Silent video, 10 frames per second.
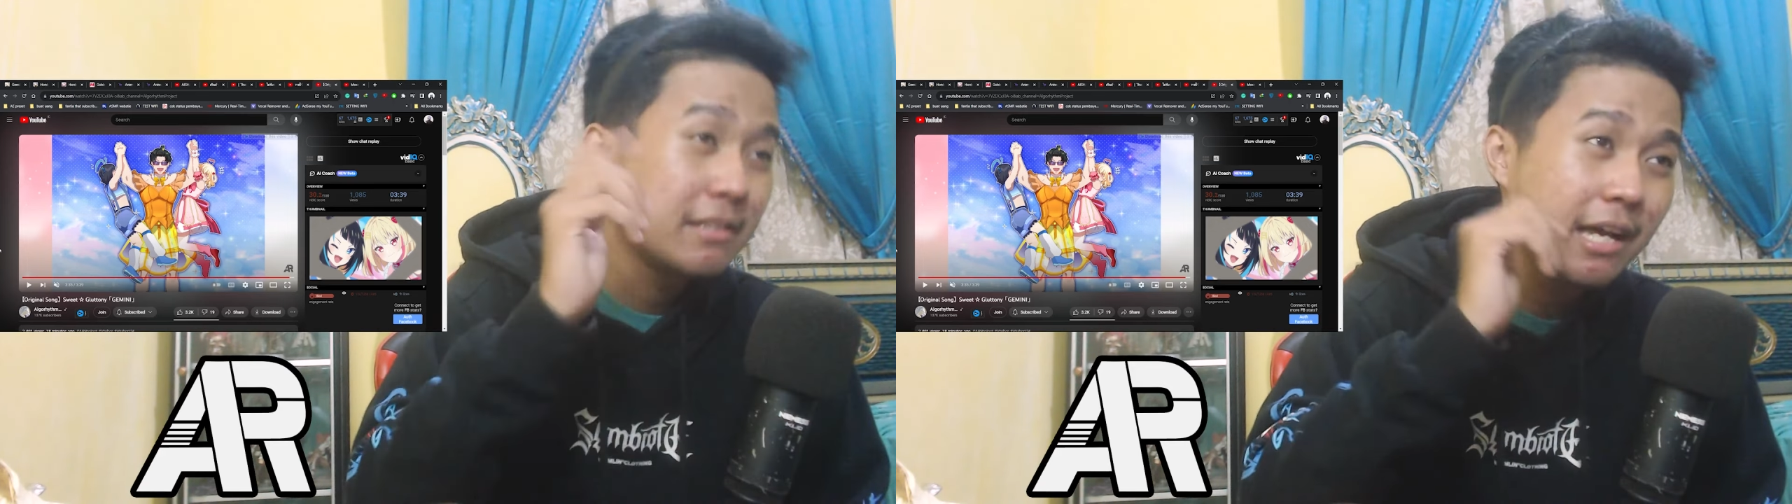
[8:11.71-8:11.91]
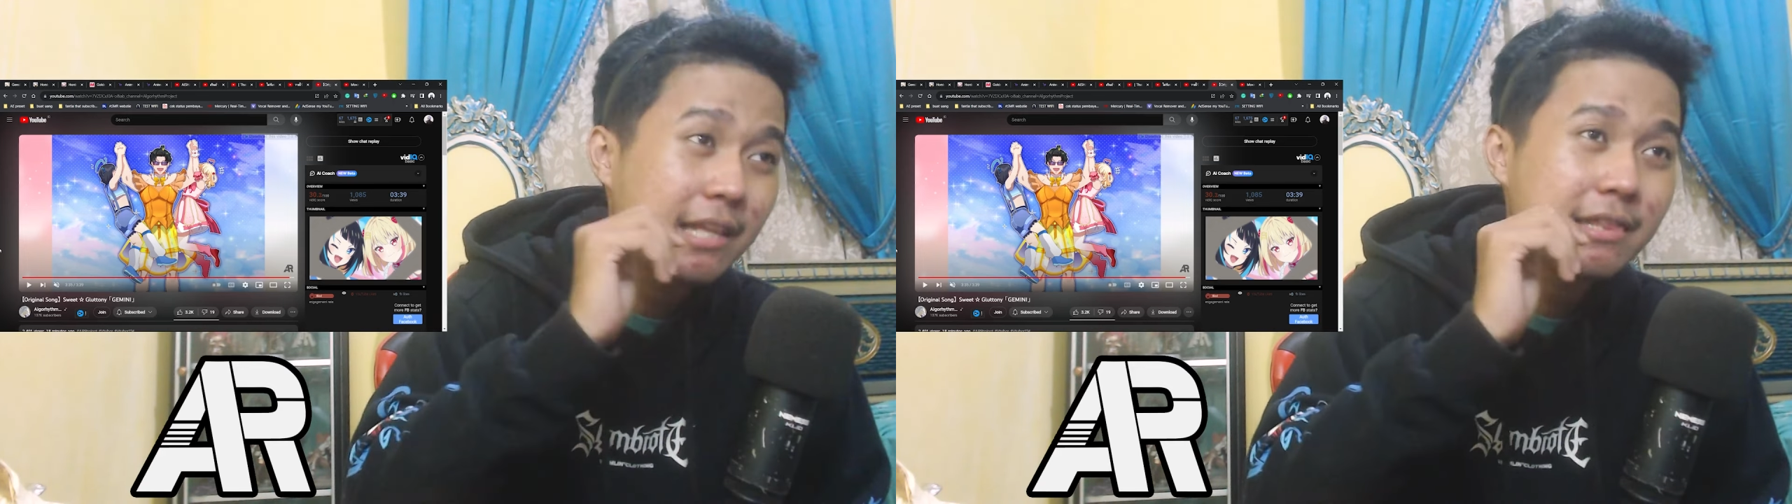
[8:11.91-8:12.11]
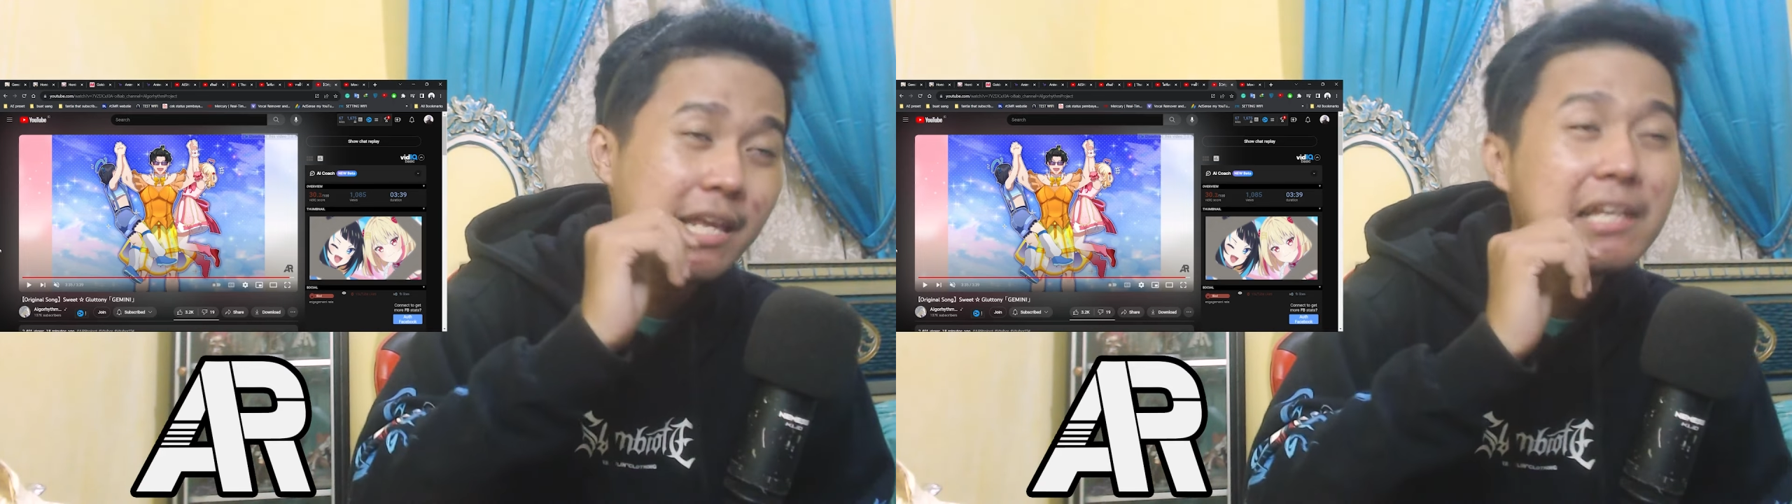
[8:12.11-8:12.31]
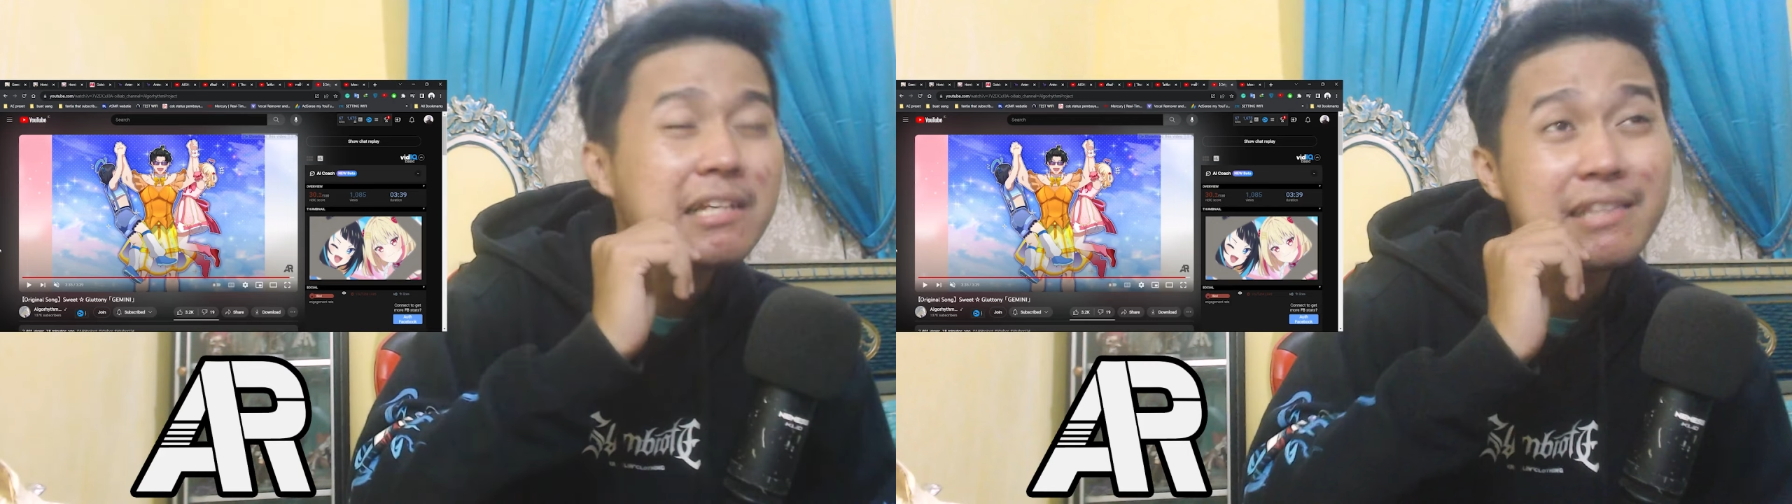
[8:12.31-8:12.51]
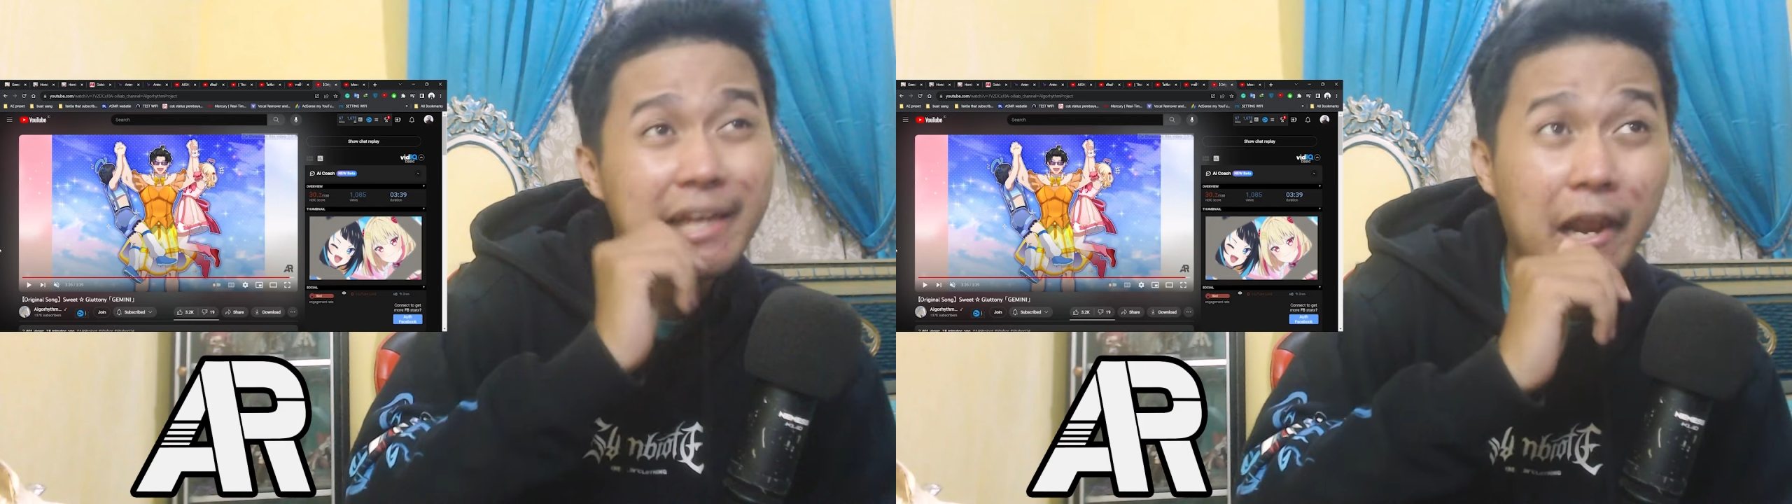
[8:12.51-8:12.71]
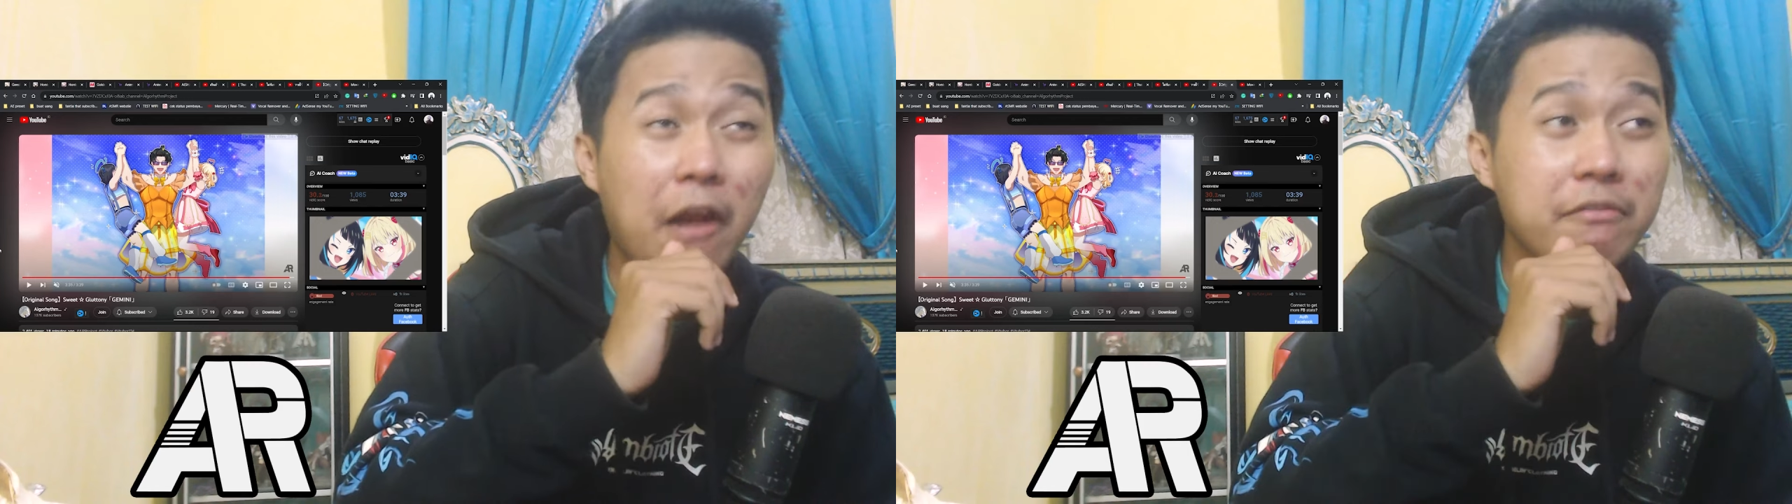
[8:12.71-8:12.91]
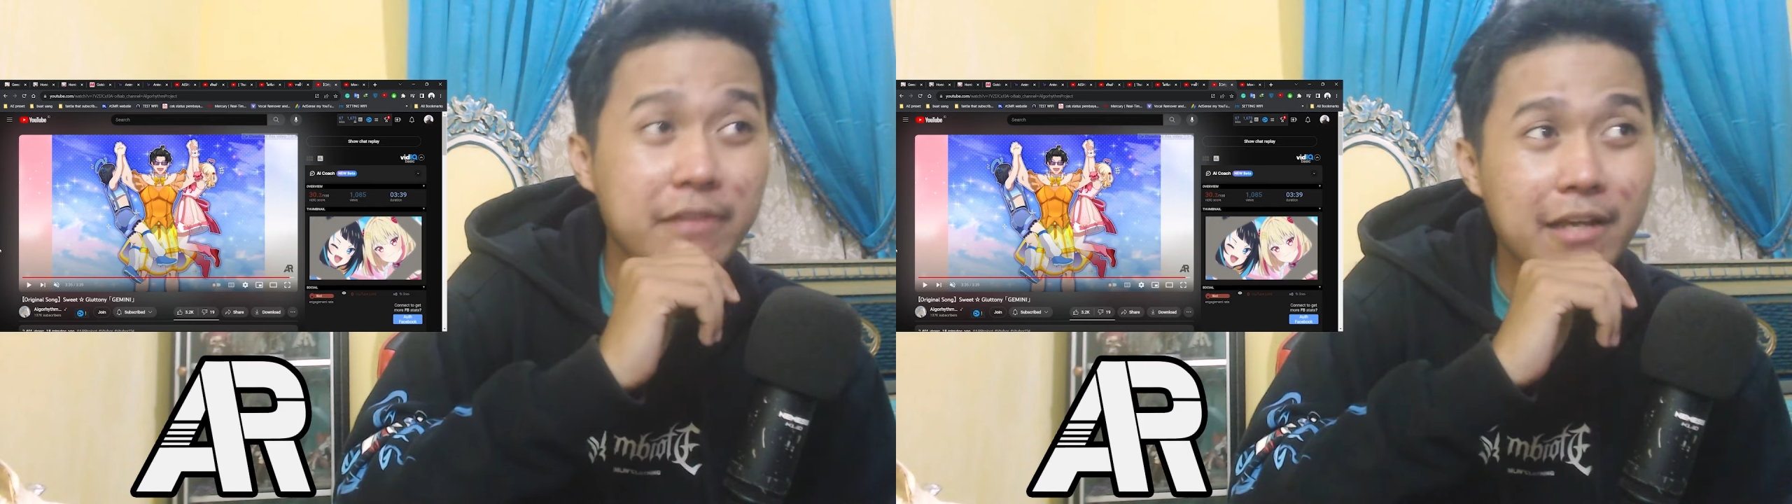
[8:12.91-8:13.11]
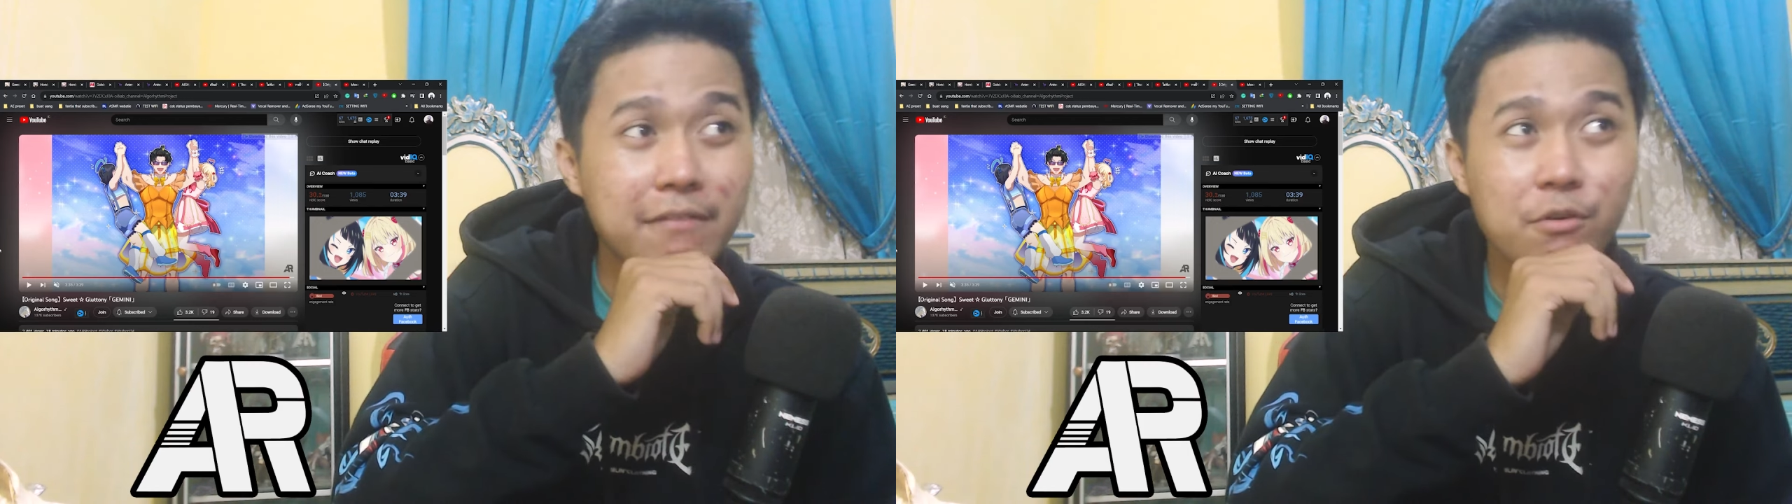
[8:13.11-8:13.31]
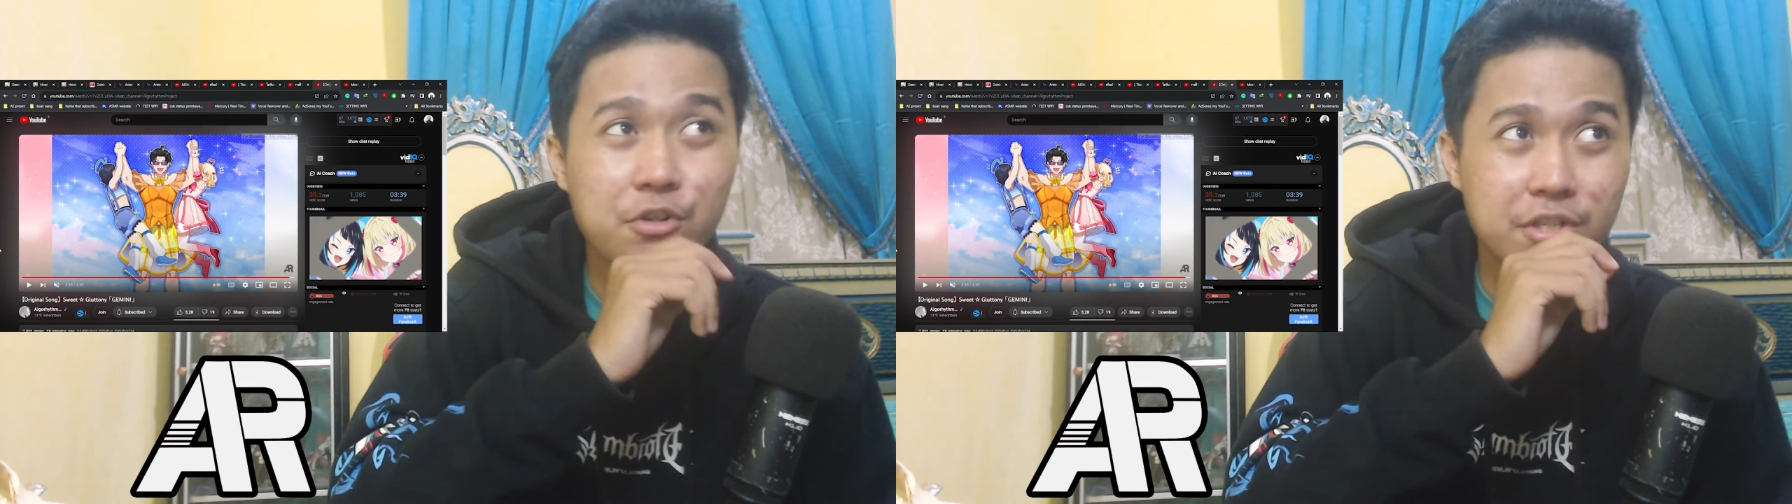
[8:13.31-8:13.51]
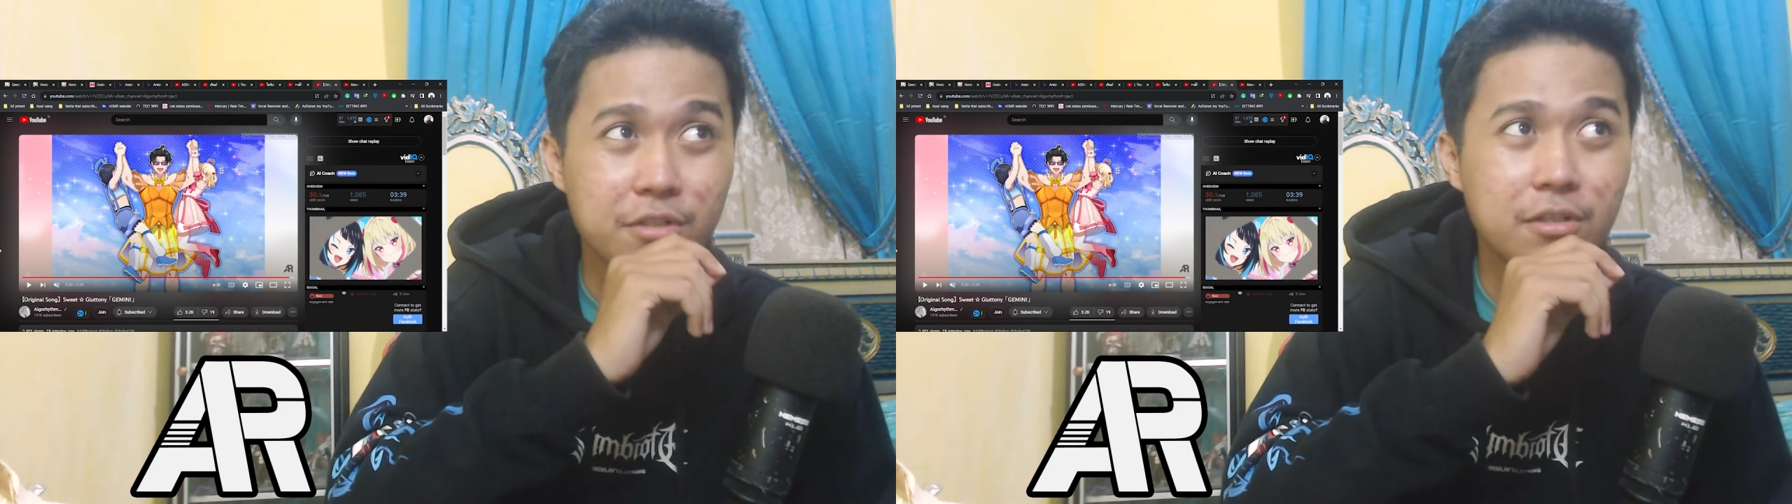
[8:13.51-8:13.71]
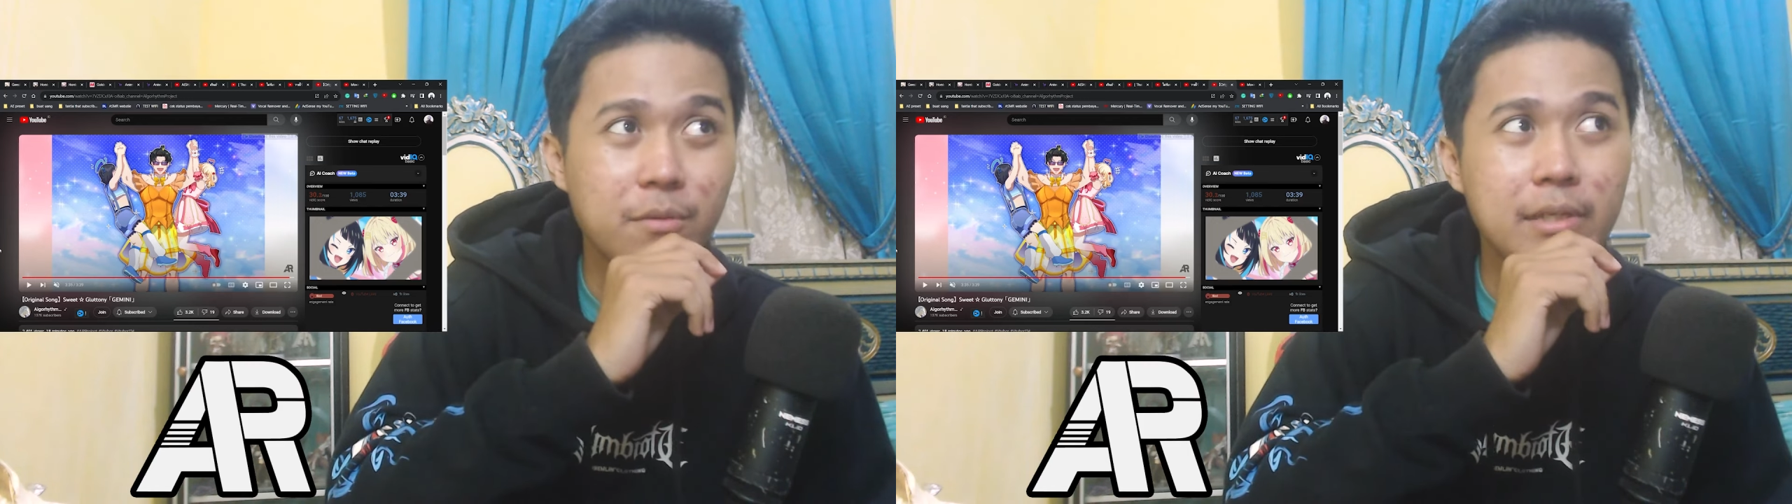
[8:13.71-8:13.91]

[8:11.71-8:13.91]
I think 10 out of 10 for sure,